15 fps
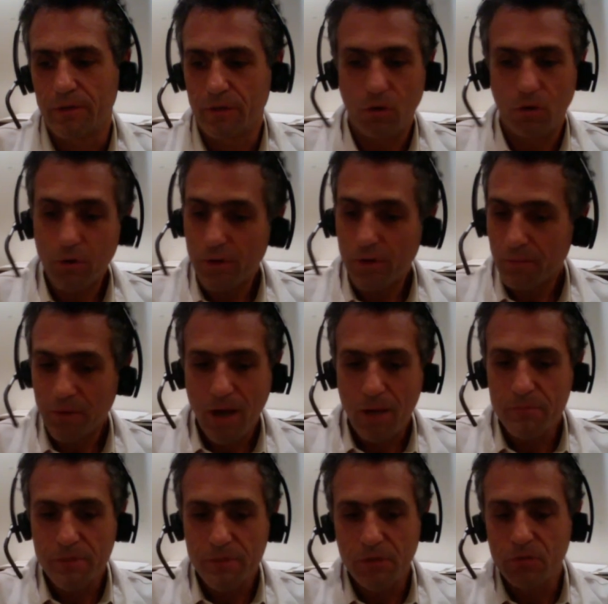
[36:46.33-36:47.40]
all of them
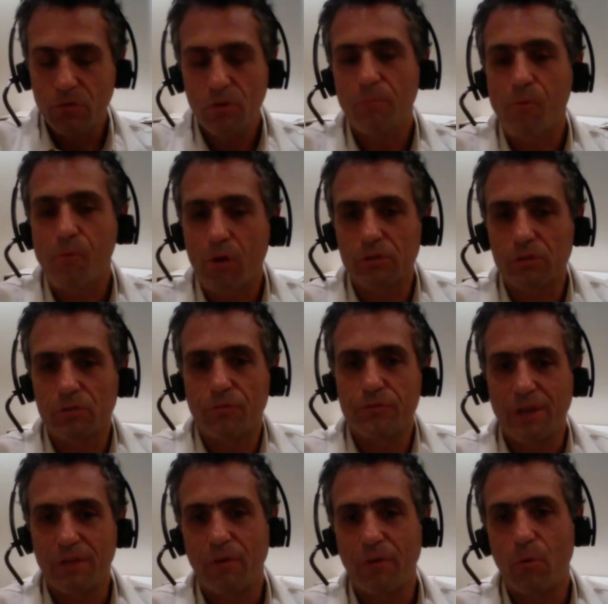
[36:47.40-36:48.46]
comes into the process of
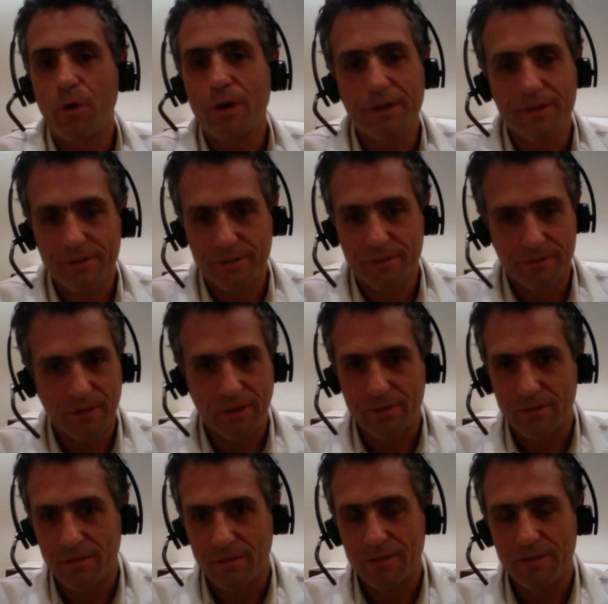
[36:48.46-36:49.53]
self-awareness.
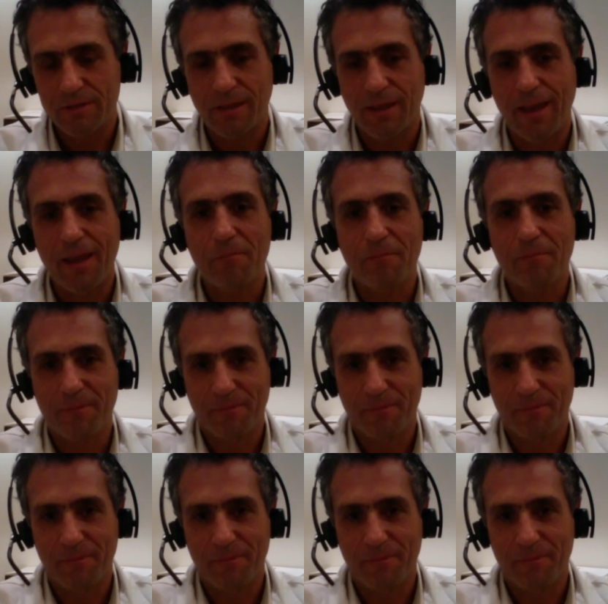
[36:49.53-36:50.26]
That's the game.